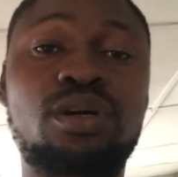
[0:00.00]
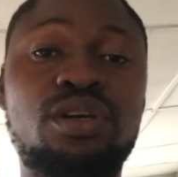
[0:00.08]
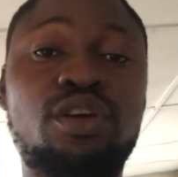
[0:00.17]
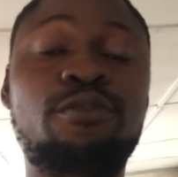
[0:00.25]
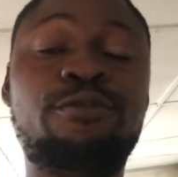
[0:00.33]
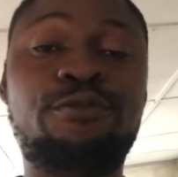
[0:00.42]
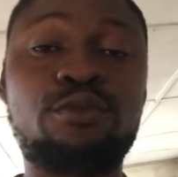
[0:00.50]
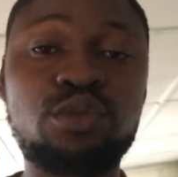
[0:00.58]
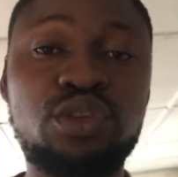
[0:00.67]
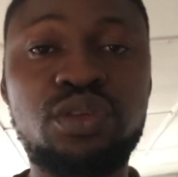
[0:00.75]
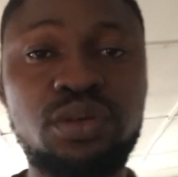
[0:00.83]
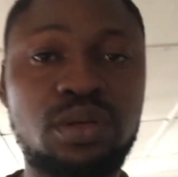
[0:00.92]

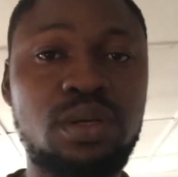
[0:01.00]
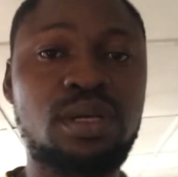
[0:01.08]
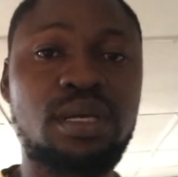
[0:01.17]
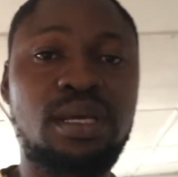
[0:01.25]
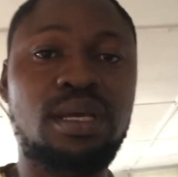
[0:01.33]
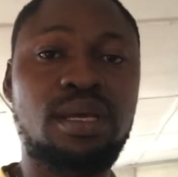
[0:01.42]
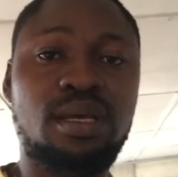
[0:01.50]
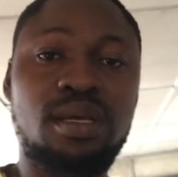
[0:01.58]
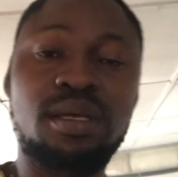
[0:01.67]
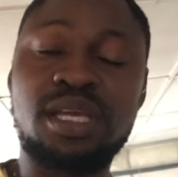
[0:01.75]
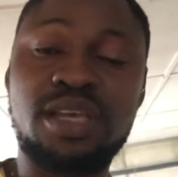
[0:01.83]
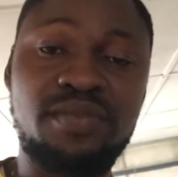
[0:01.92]
fruit,
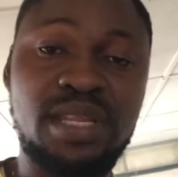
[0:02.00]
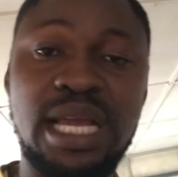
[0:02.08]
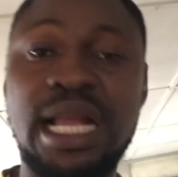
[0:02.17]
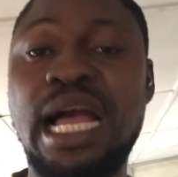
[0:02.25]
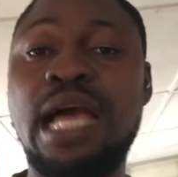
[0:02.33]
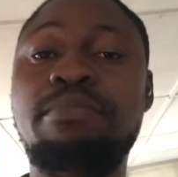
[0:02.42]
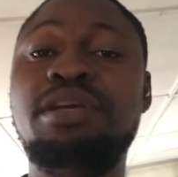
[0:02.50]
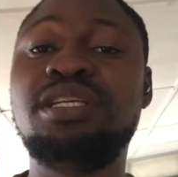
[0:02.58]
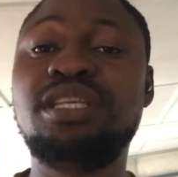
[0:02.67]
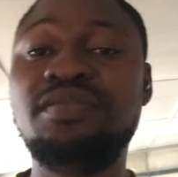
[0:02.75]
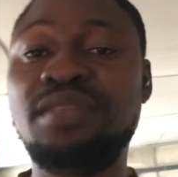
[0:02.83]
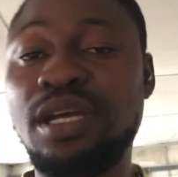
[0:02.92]
giving them garbage,
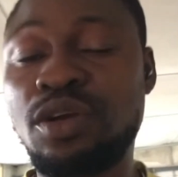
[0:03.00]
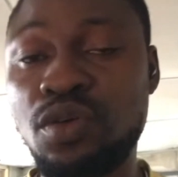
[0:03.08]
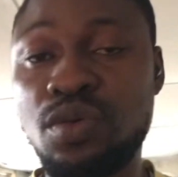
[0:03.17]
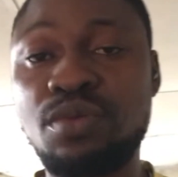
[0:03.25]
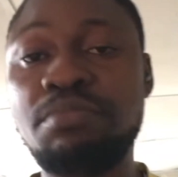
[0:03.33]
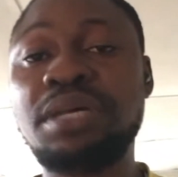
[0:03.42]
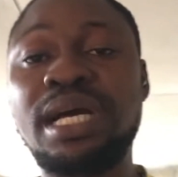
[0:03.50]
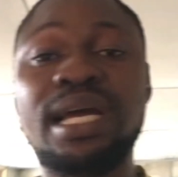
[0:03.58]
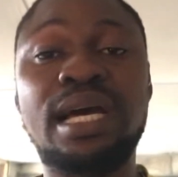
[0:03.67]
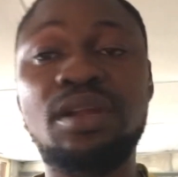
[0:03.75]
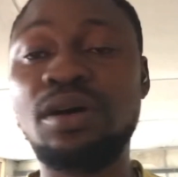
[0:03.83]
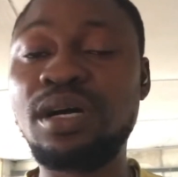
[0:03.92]
give them cucumber and
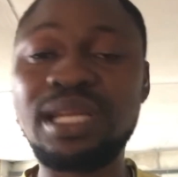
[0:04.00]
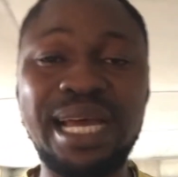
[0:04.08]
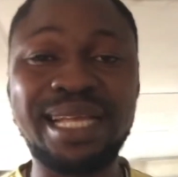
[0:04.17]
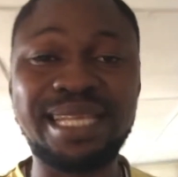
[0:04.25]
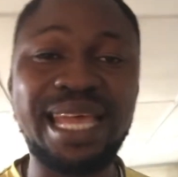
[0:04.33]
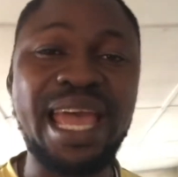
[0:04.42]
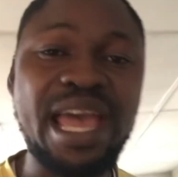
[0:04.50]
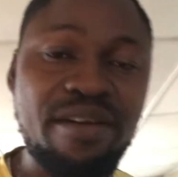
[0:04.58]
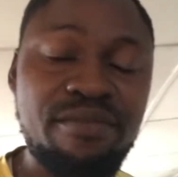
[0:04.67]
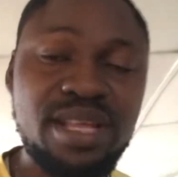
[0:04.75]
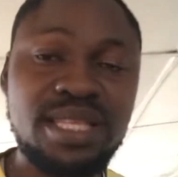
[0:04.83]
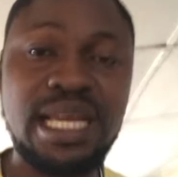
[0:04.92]
all that every
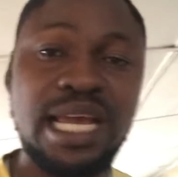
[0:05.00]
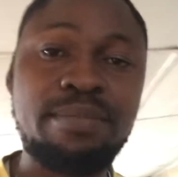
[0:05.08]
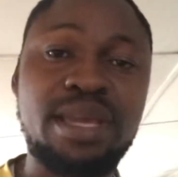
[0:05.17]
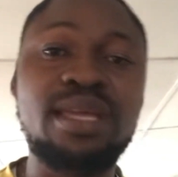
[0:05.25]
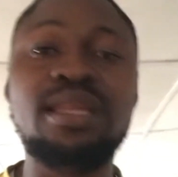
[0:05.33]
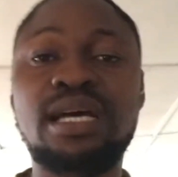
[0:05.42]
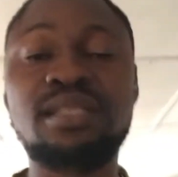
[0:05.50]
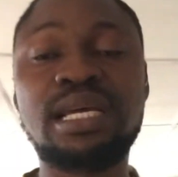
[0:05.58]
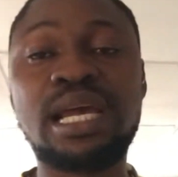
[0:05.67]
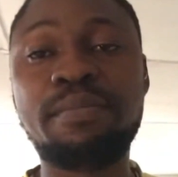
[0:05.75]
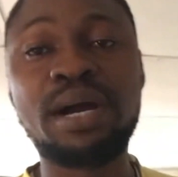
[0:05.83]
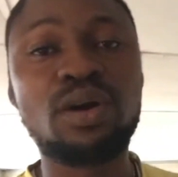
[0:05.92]
time in and
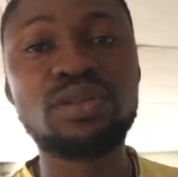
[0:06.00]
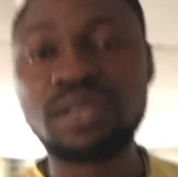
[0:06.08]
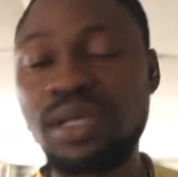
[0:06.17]
time out.